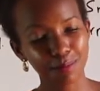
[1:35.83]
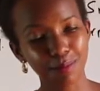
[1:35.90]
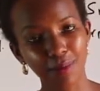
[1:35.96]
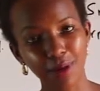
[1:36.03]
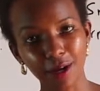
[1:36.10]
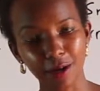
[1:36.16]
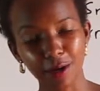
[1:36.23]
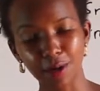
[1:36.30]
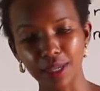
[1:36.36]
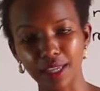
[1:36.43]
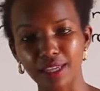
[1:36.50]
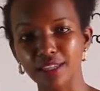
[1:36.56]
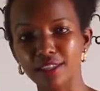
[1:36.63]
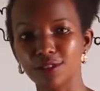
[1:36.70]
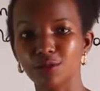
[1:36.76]

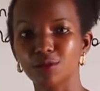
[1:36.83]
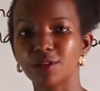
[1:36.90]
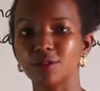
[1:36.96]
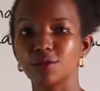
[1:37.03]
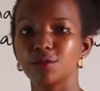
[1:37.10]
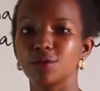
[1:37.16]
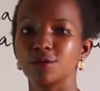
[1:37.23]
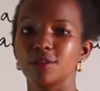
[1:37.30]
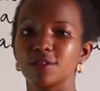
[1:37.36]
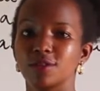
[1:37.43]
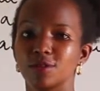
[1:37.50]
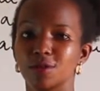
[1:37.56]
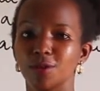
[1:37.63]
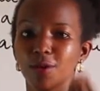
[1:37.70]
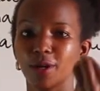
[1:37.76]
burrowing its way through the
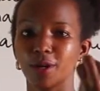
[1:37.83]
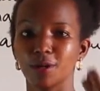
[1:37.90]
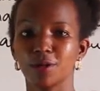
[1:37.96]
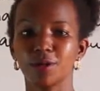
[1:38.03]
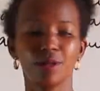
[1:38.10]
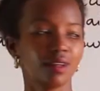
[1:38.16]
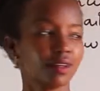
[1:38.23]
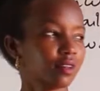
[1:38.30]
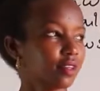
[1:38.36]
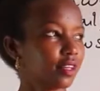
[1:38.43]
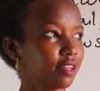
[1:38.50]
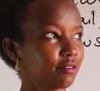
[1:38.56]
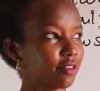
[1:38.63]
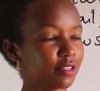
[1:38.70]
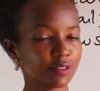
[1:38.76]
soil,
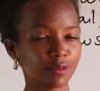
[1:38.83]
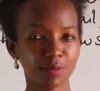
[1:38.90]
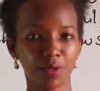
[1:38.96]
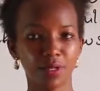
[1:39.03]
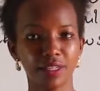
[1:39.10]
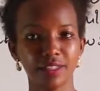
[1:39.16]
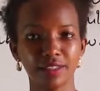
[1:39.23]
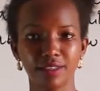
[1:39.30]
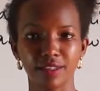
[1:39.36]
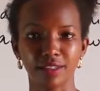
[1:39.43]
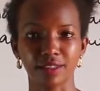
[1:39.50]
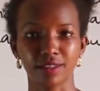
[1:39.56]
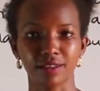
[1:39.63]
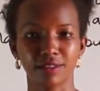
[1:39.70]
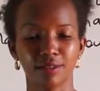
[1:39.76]
even small
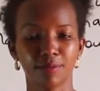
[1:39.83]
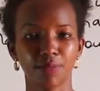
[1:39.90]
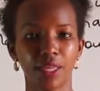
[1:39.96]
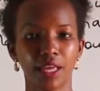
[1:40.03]
insects.